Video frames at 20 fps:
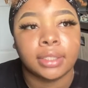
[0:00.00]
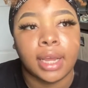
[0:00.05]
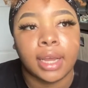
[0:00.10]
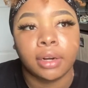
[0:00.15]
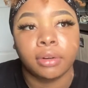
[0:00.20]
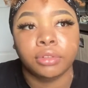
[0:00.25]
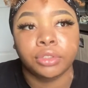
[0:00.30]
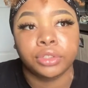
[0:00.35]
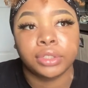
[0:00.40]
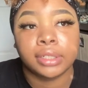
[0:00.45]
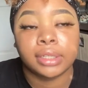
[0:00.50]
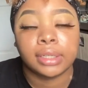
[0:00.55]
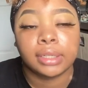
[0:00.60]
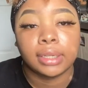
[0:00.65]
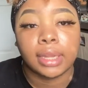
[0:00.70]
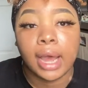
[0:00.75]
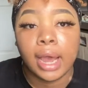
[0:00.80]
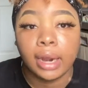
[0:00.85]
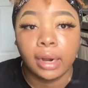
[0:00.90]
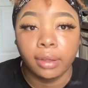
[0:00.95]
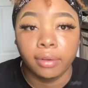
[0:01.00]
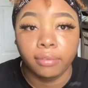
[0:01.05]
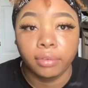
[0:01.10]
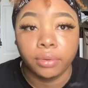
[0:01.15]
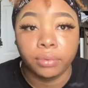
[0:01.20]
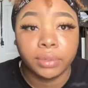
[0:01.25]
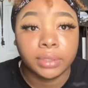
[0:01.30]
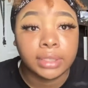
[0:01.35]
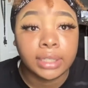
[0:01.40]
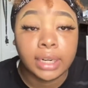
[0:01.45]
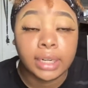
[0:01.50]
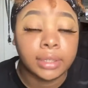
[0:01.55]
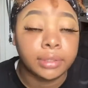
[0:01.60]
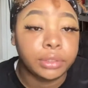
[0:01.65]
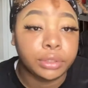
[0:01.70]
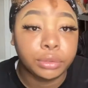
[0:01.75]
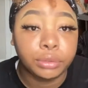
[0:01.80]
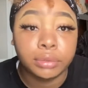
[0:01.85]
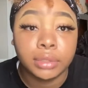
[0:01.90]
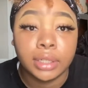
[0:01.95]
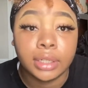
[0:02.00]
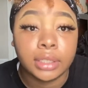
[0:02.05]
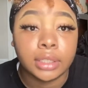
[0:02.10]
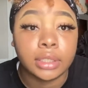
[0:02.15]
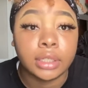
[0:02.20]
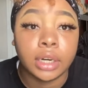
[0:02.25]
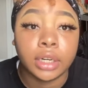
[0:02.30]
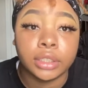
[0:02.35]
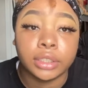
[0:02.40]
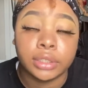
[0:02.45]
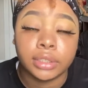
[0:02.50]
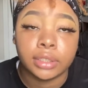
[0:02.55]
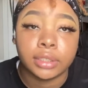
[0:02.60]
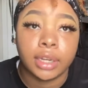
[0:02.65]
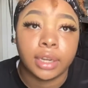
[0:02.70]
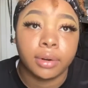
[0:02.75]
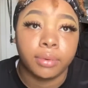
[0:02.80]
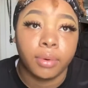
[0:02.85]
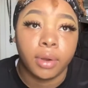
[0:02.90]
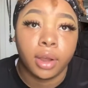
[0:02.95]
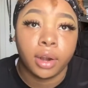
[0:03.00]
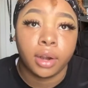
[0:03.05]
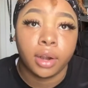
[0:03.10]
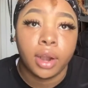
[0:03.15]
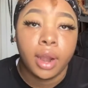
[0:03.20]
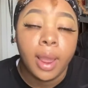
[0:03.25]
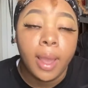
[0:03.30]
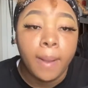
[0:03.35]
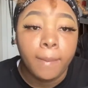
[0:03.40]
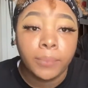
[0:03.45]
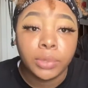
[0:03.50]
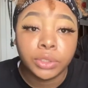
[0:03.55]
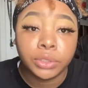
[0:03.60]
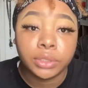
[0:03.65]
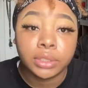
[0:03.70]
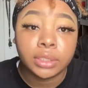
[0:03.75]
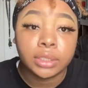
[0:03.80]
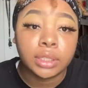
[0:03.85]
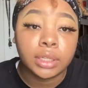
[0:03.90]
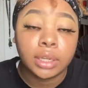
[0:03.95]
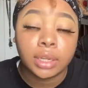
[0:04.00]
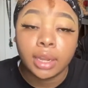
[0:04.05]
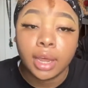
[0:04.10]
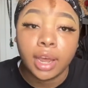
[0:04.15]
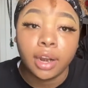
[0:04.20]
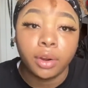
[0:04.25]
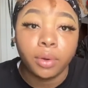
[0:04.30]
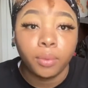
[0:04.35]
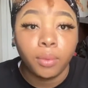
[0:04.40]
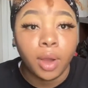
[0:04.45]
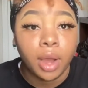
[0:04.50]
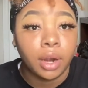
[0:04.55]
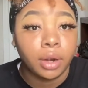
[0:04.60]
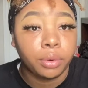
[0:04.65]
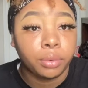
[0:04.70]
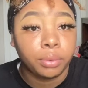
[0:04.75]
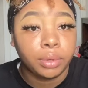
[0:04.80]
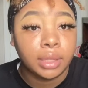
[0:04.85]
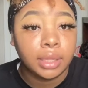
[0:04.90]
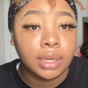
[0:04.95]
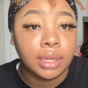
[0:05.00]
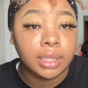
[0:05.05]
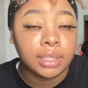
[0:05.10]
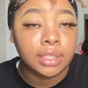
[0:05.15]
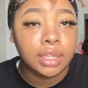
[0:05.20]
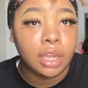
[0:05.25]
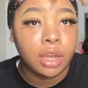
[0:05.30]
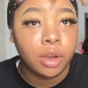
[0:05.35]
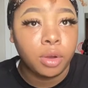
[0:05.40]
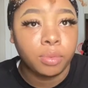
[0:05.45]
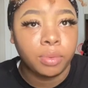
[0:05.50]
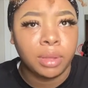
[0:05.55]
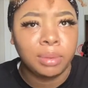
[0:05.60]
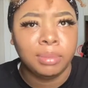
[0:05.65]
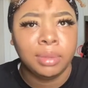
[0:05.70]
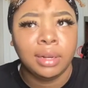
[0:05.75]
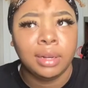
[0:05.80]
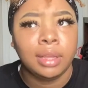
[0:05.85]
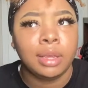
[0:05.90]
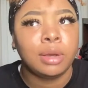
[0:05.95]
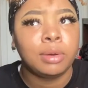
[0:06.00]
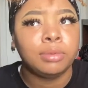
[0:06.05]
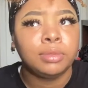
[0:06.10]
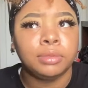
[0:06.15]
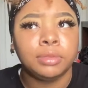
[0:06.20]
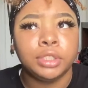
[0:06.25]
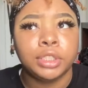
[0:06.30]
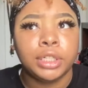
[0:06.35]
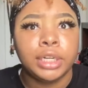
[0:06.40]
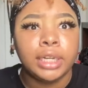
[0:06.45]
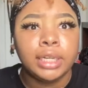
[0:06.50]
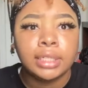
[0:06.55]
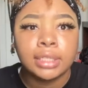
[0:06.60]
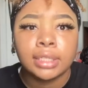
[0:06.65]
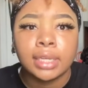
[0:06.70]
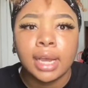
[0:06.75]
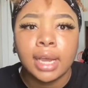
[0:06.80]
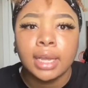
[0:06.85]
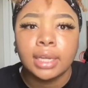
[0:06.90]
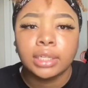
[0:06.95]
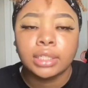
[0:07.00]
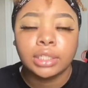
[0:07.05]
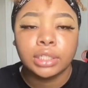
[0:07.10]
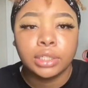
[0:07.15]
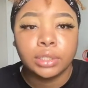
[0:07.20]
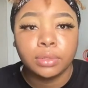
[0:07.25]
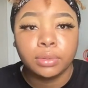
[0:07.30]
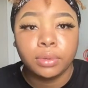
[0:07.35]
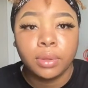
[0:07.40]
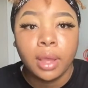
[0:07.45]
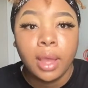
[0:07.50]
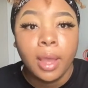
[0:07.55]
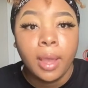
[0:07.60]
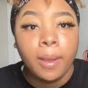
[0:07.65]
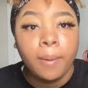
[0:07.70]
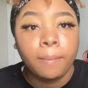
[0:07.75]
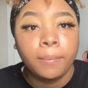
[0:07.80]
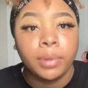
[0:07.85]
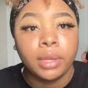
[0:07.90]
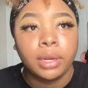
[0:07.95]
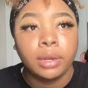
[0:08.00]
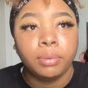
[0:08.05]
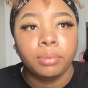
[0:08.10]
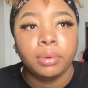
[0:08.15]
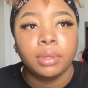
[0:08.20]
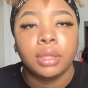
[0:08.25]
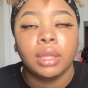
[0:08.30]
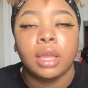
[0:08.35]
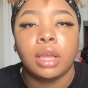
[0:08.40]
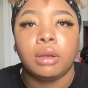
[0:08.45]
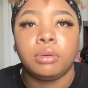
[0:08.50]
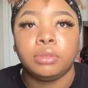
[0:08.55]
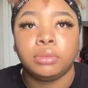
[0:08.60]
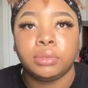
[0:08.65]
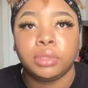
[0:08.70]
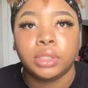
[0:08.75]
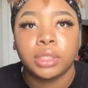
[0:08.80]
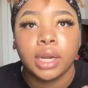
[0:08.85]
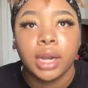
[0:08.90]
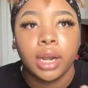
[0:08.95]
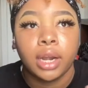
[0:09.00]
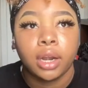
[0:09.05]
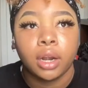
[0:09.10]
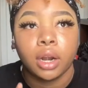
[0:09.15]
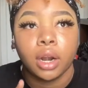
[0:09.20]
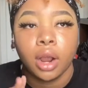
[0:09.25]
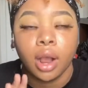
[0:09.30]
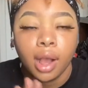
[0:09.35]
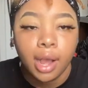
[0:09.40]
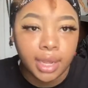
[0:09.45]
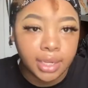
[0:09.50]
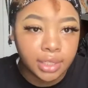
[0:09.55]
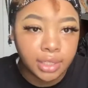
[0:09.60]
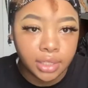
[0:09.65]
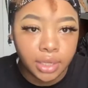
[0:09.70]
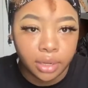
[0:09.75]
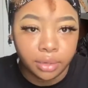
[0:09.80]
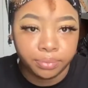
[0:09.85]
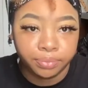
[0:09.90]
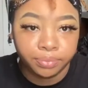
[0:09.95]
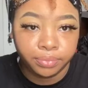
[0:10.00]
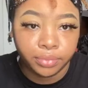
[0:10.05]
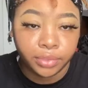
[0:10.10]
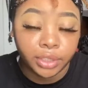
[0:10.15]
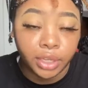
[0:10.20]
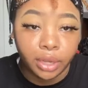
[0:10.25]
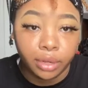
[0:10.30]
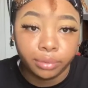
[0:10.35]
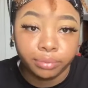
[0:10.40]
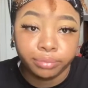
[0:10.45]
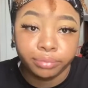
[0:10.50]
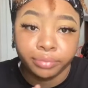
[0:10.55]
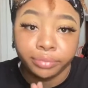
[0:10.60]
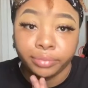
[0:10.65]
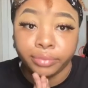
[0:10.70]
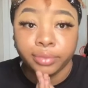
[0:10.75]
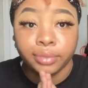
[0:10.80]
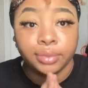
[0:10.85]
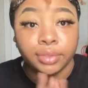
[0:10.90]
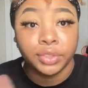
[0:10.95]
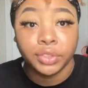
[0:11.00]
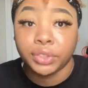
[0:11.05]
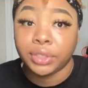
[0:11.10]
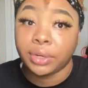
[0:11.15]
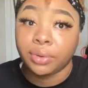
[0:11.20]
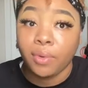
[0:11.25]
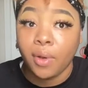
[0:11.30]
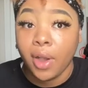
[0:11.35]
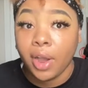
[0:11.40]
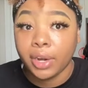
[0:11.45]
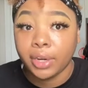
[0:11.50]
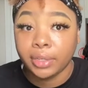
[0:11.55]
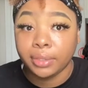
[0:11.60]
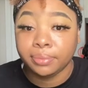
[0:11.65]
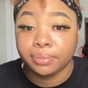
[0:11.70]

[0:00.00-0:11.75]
don't drink a lot of it, which I do need to start drinking a lot of water. But drinking a lot of water really does help. I mean, it helps with your insides too, but it really helps with your hair also. So drink water.